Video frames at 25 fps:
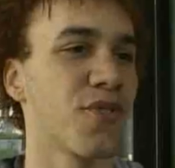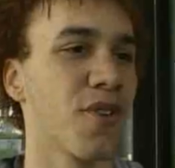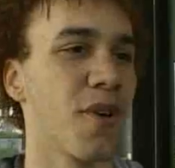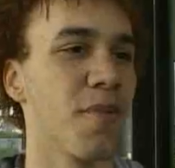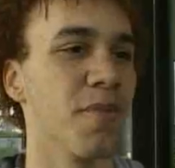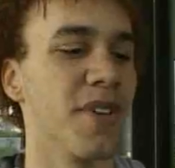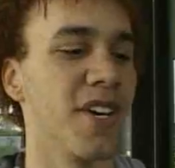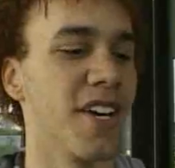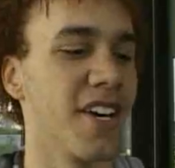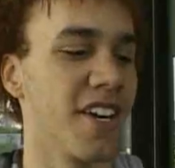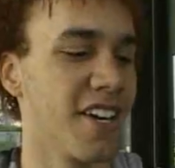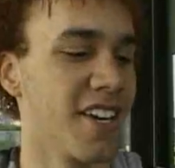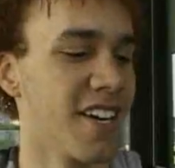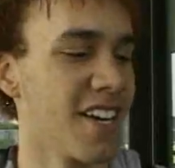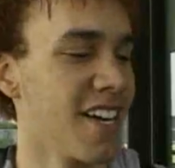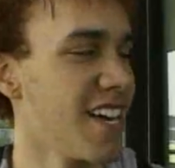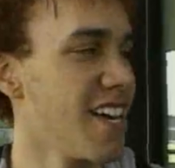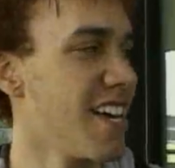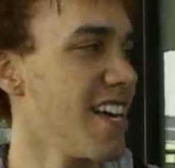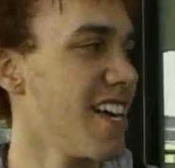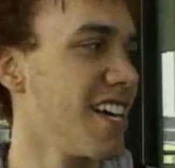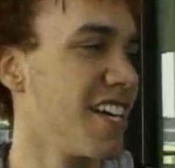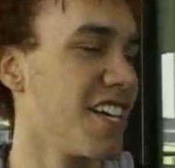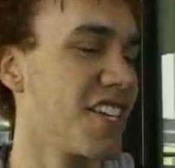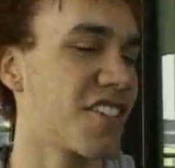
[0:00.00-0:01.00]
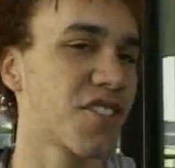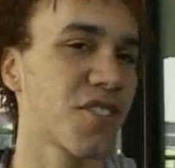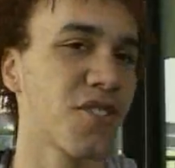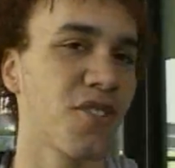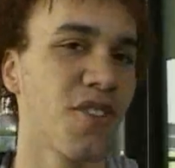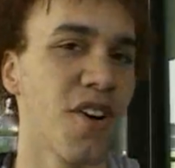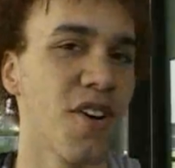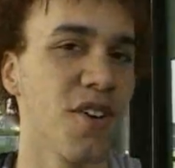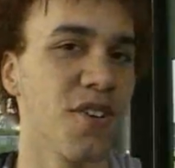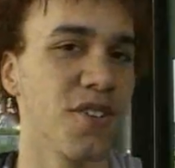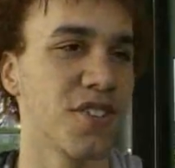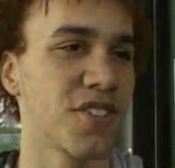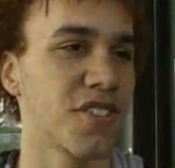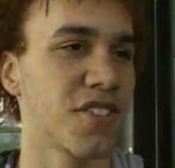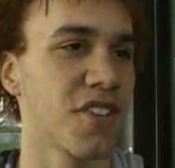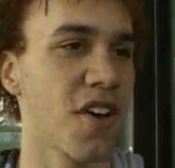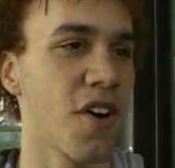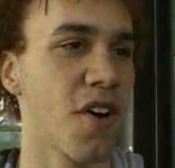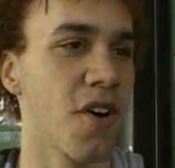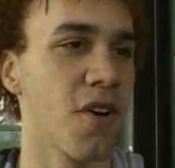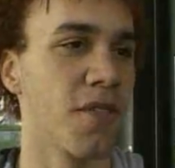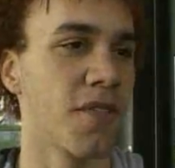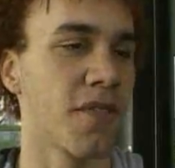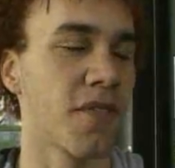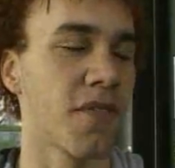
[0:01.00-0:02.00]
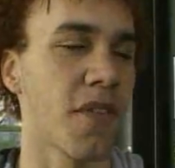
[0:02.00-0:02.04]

from there, it's closed, so